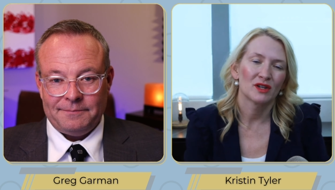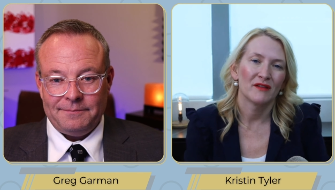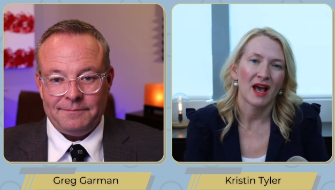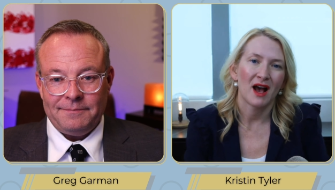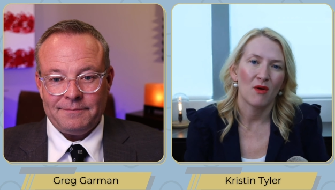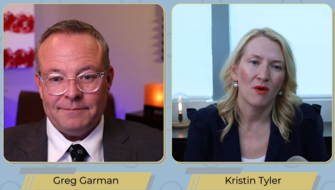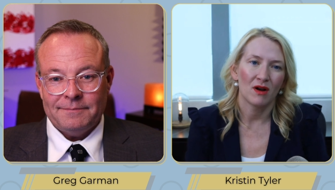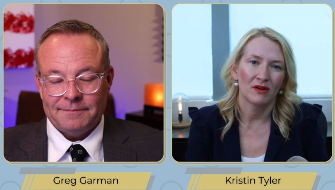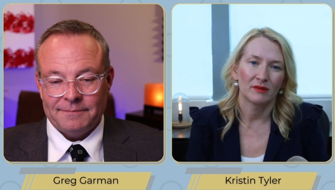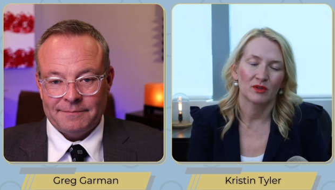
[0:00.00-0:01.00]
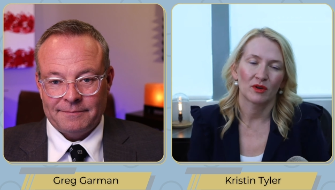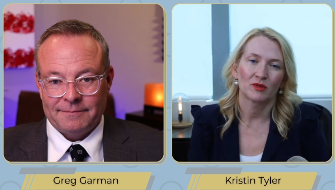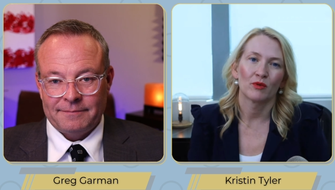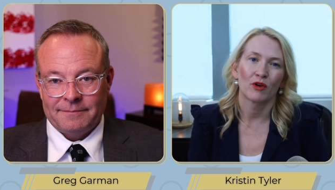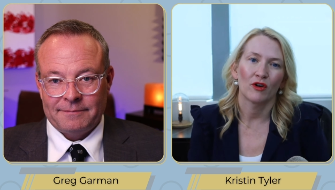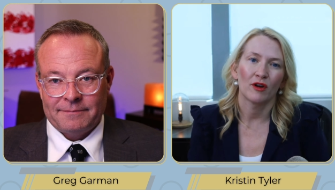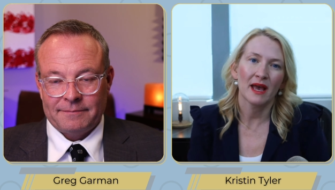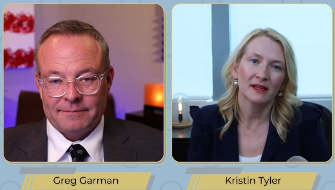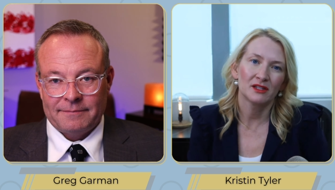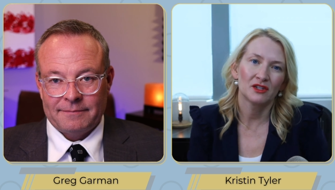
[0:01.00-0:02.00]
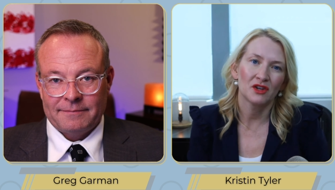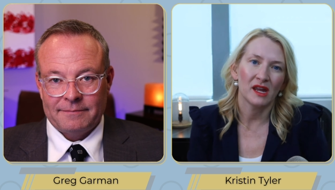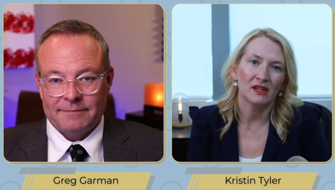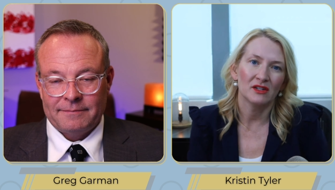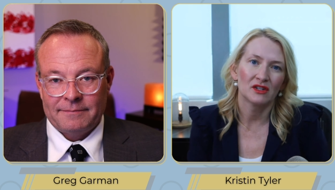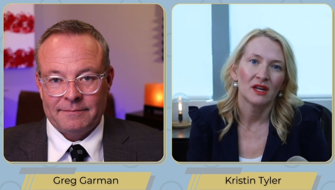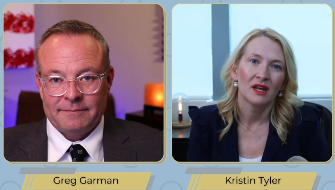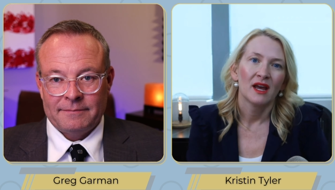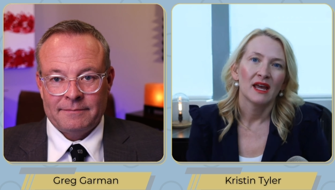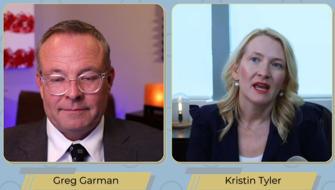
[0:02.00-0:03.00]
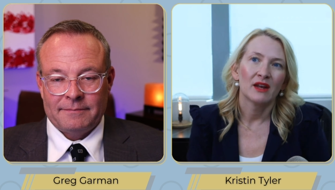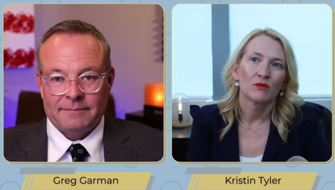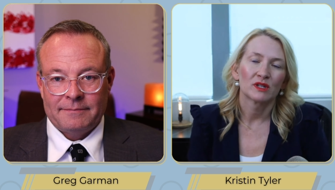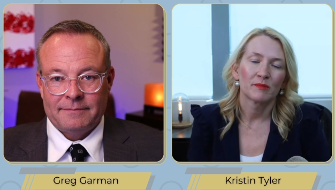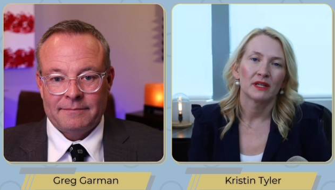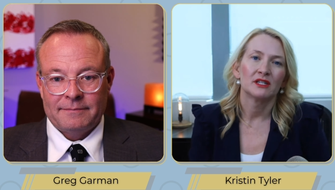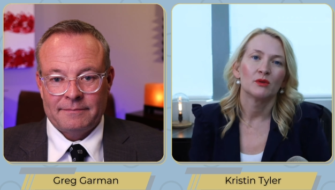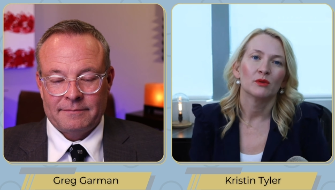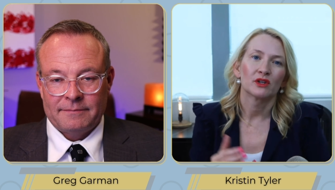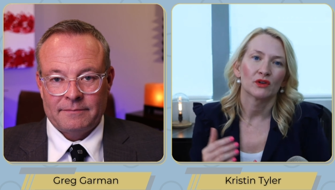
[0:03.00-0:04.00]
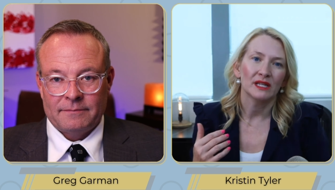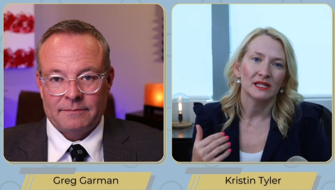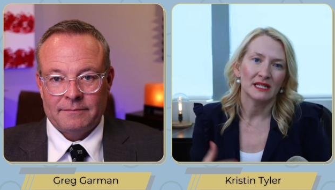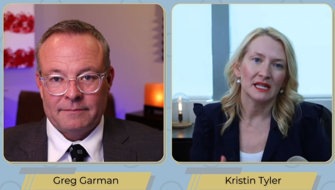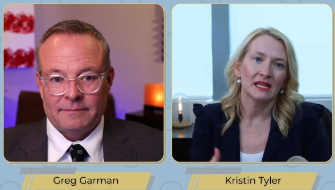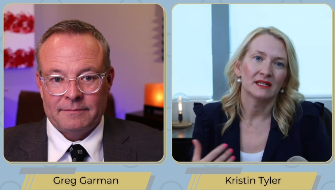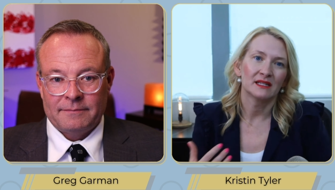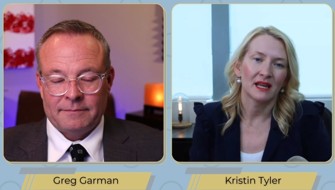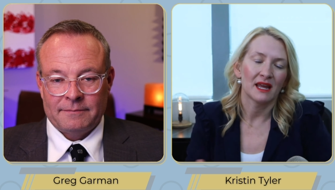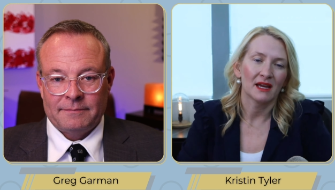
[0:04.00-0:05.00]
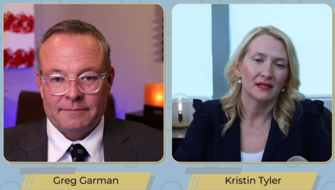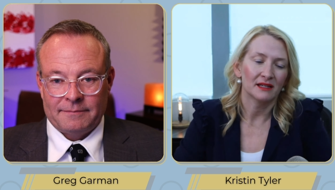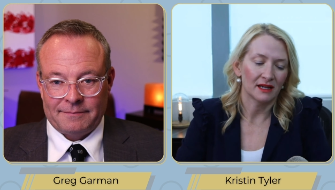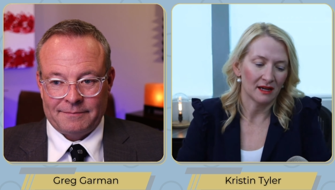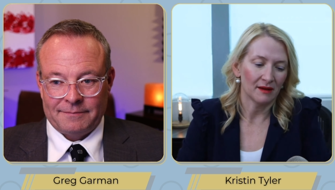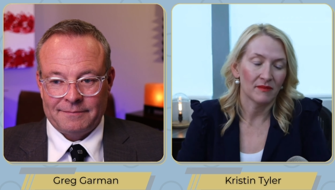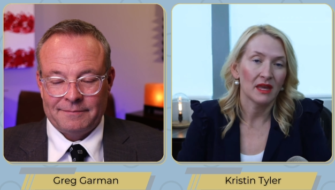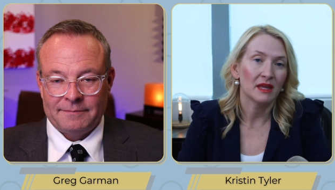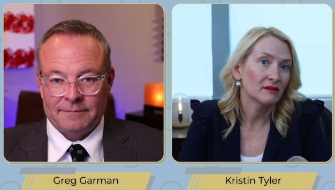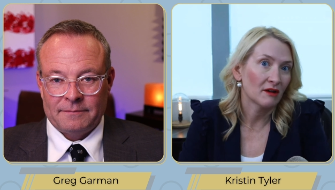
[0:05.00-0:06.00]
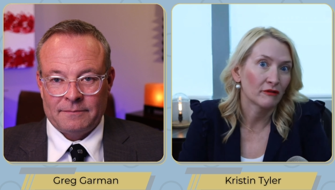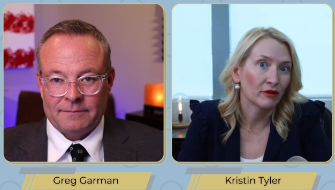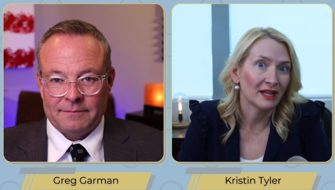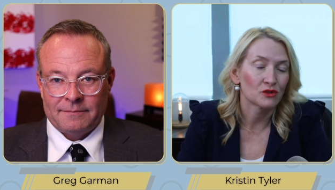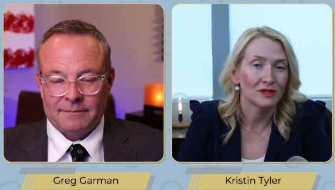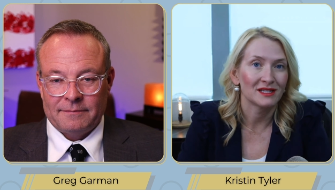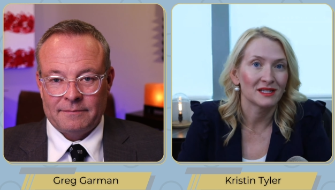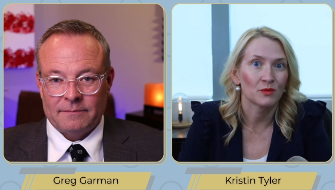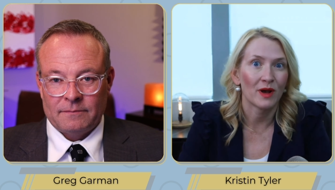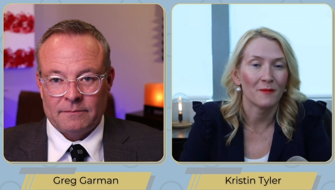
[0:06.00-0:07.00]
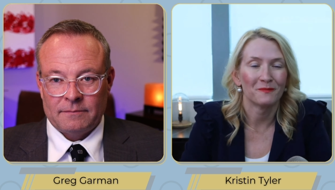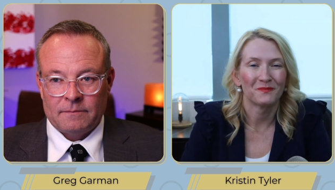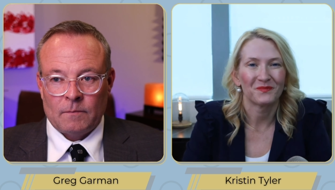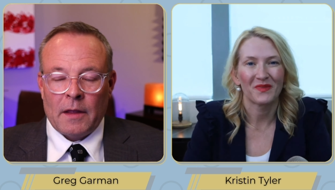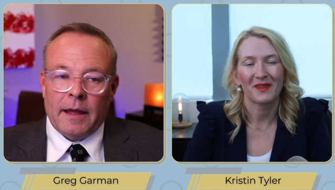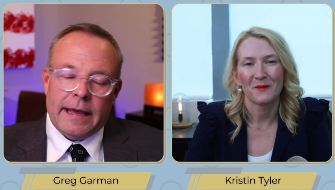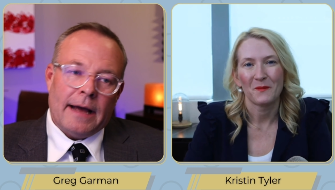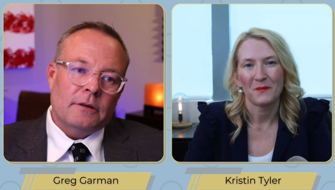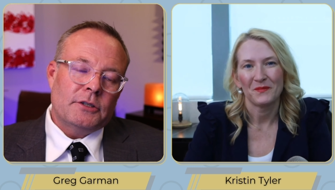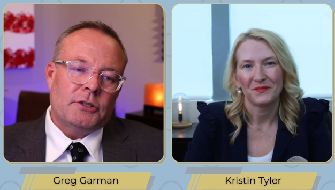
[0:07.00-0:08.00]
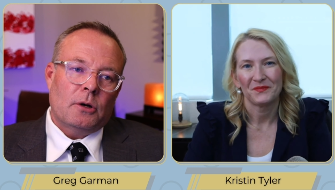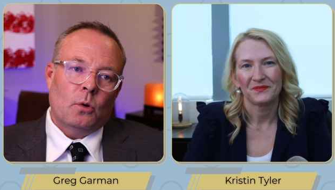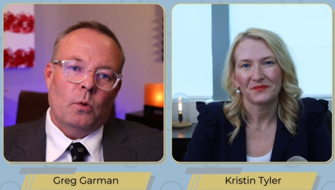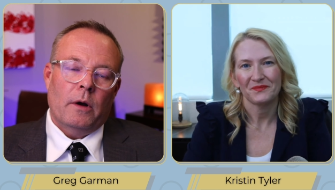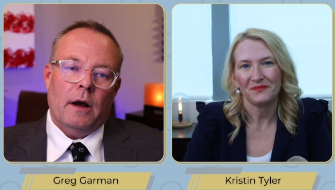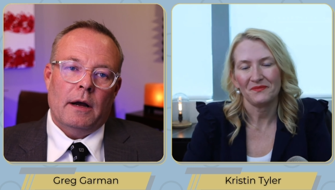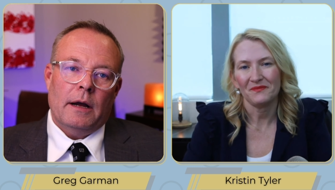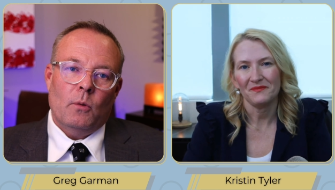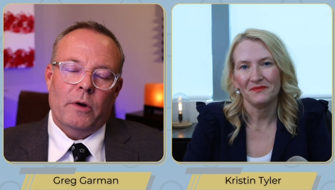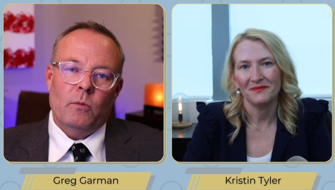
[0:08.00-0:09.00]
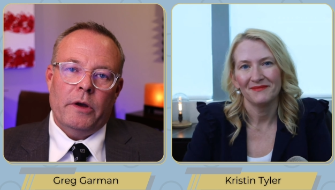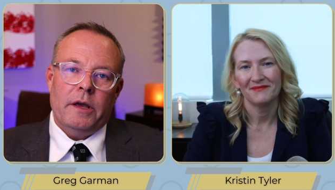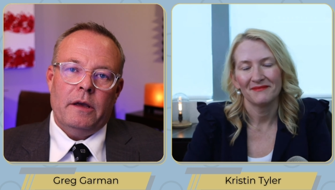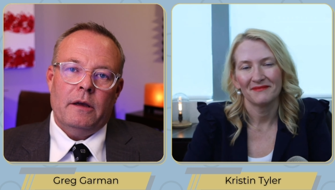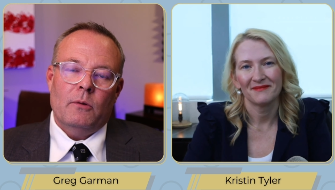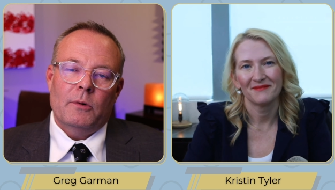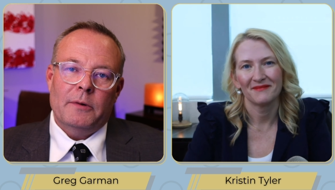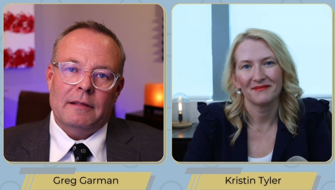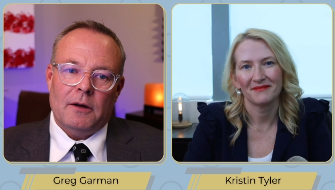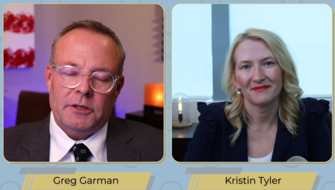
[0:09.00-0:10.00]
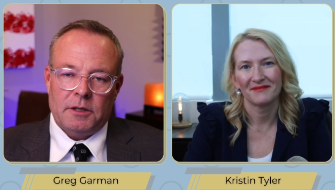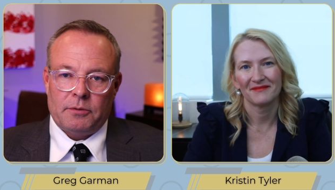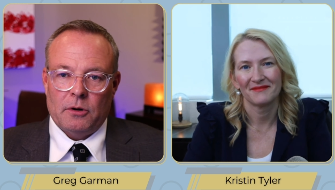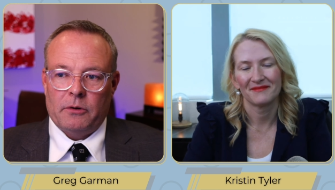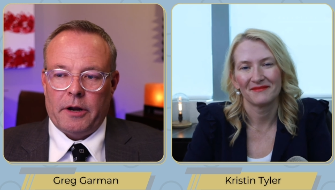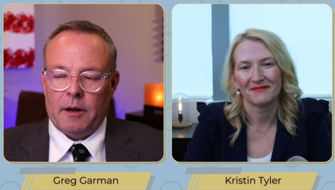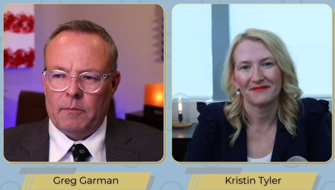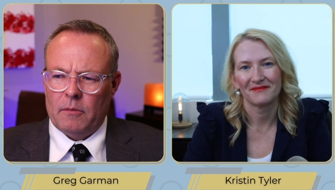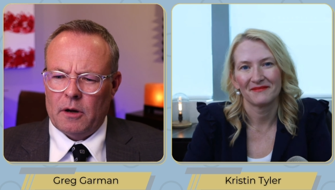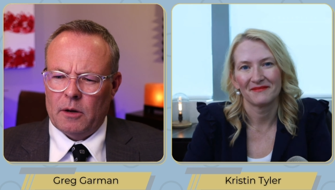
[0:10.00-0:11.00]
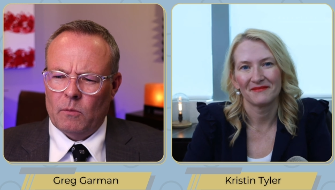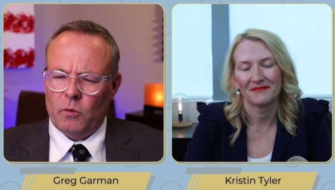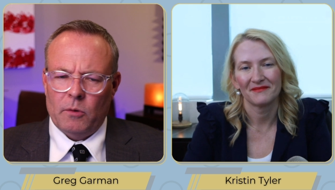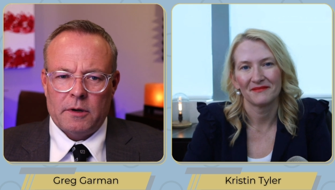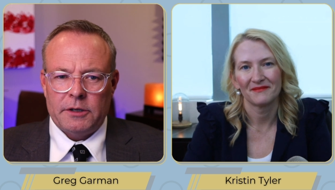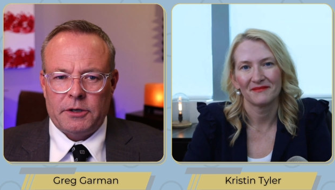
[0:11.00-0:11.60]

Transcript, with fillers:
Speaker 1: of how our subscription program has changed in response to attorneys' needs and, um,
Speaker 2: and our freelancers' needs as well. Yeah. So when we when we launched the program, um, we weren't